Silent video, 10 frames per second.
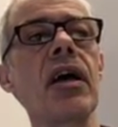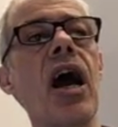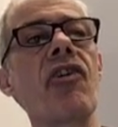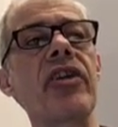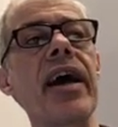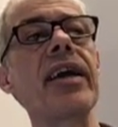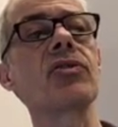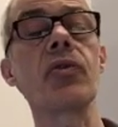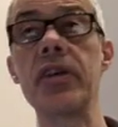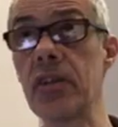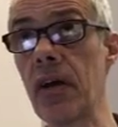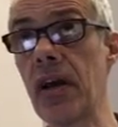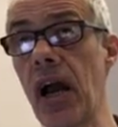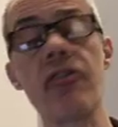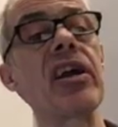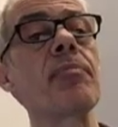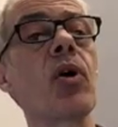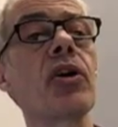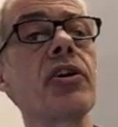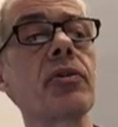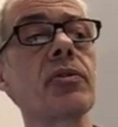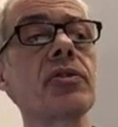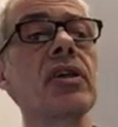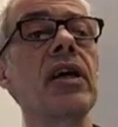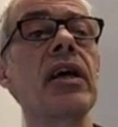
RNAs or these other RNA molecules,